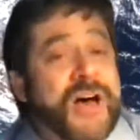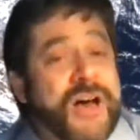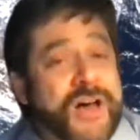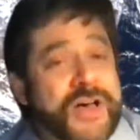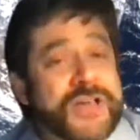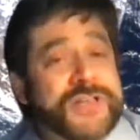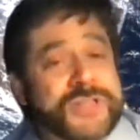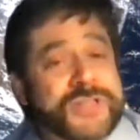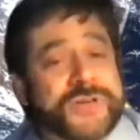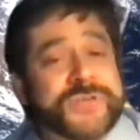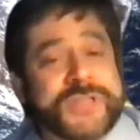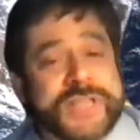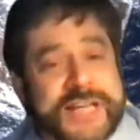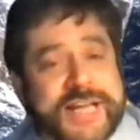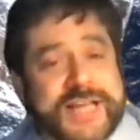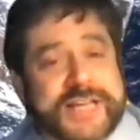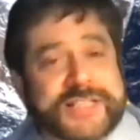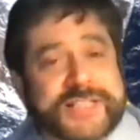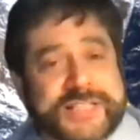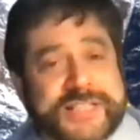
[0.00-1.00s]
Also,
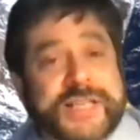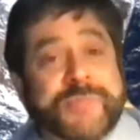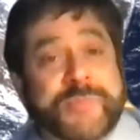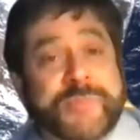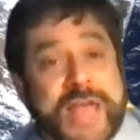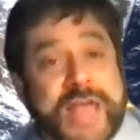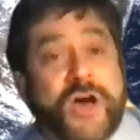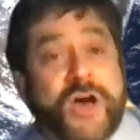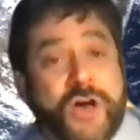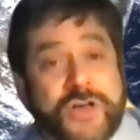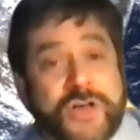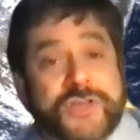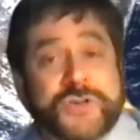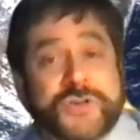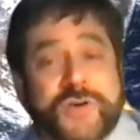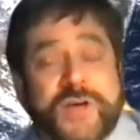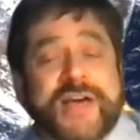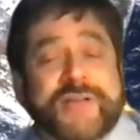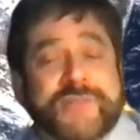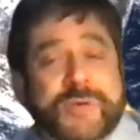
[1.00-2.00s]
THC may
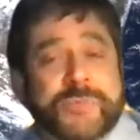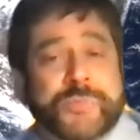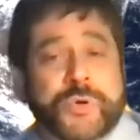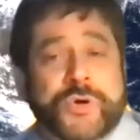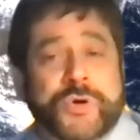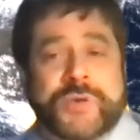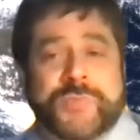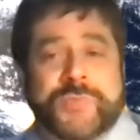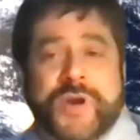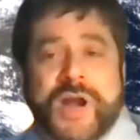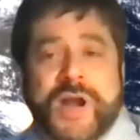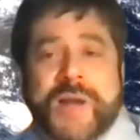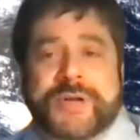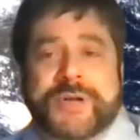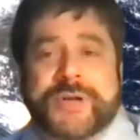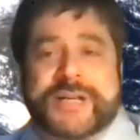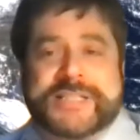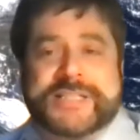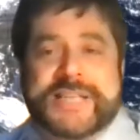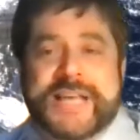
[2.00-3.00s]
also have important
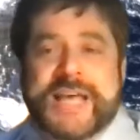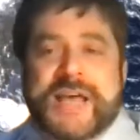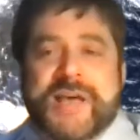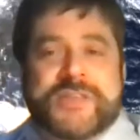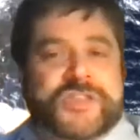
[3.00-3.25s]
properties,